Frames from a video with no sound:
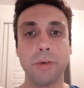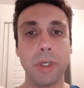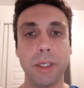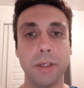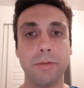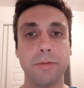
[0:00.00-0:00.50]
we
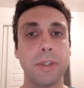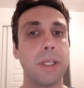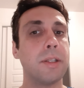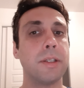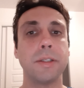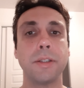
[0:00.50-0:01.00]
live,
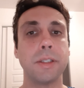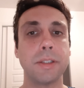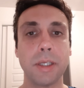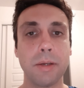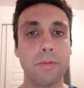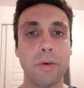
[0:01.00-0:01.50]
then the, the
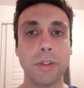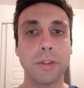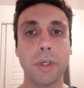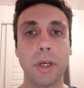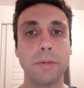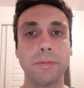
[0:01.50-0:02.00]
same ones
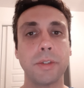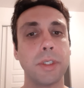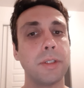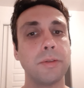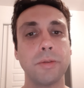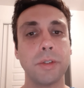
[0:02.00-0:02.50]
comes
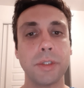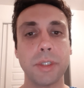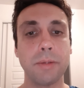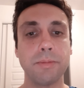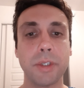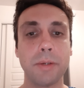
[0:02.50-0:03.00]
into the
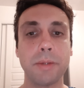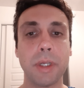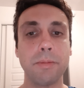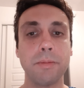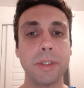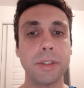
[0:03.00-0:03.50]
same
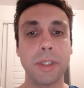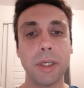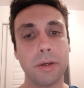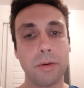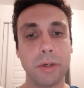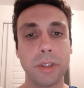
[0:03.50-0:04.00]
sometime
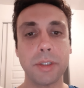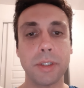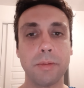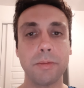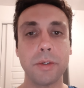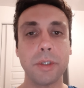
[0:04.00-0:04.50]
mistake or the
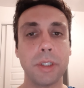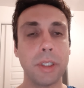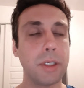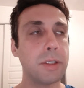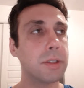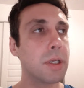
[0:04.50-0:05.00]
same good
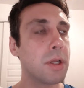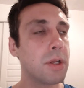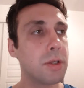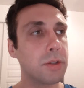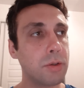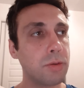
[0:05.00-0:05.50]
things.
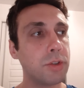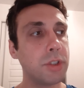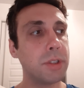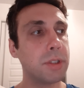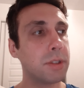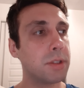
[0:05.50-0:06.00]
So
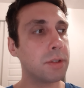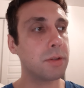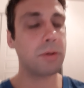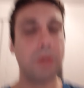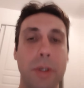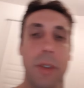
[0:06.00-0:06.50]
Jesus is
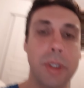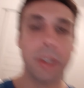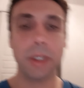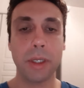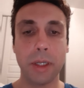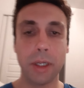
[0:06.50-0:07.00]
Lord,
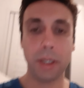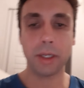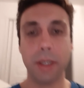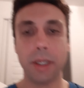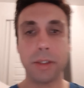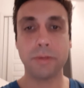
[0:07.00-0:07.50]

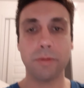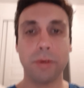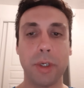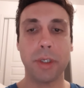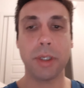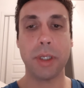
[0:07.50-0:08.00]
and that's for
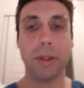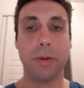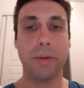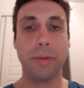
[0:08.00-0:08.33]
it now.